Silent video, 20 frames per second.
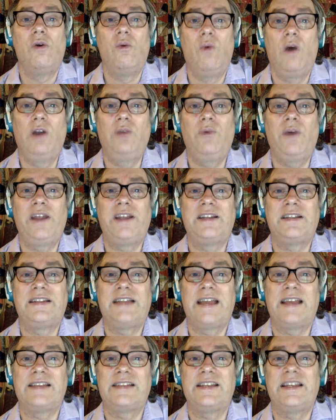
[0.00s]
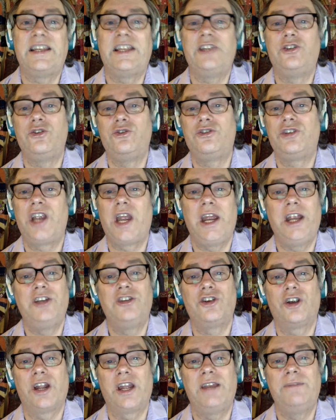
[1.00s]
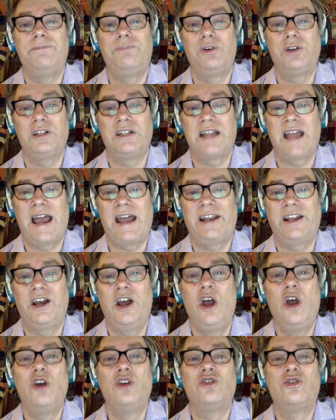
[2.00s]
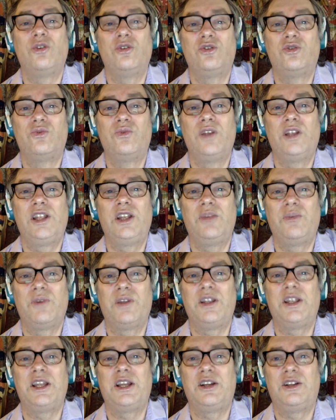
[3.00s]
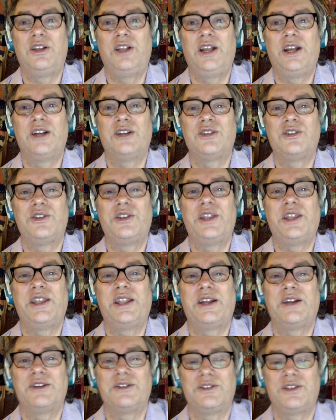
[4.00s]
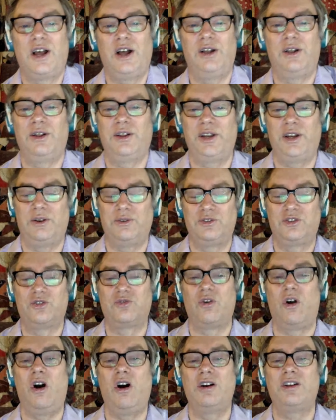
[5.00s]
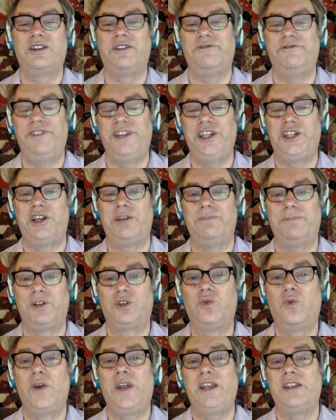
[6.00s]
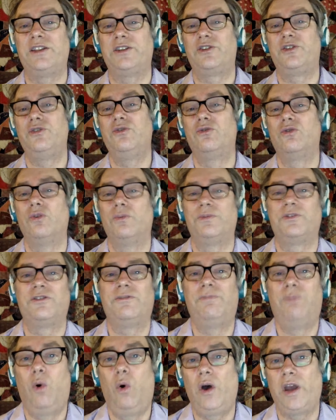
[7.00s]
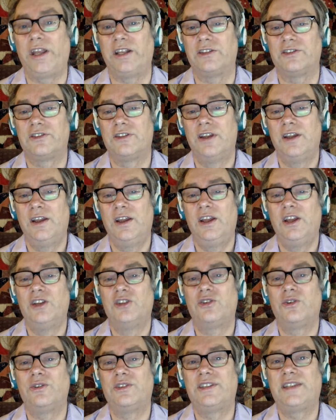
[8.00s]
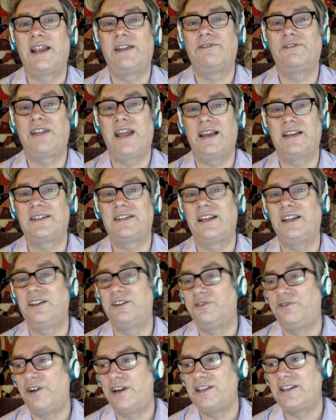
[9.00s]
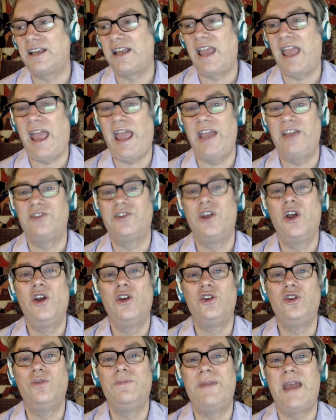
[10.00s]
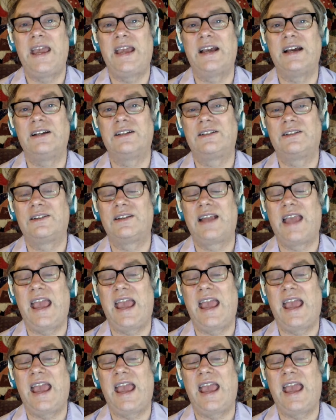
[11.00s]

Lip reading: Well, one way to test it is you change your input data so it's really, really clear so that there's strong division between the two groups of points. So instead of testing the fuzzy case, you make a